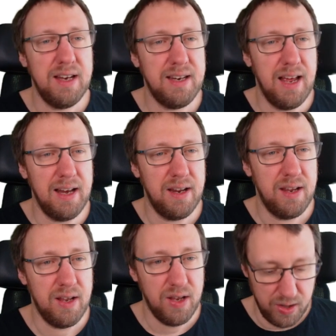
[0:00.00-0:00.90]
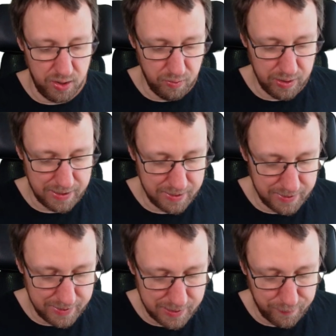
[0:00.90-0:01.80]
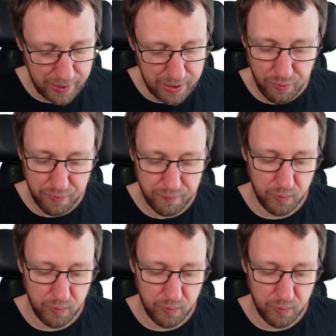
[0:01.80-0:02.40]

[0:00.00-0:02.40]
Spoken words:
Then you get this value,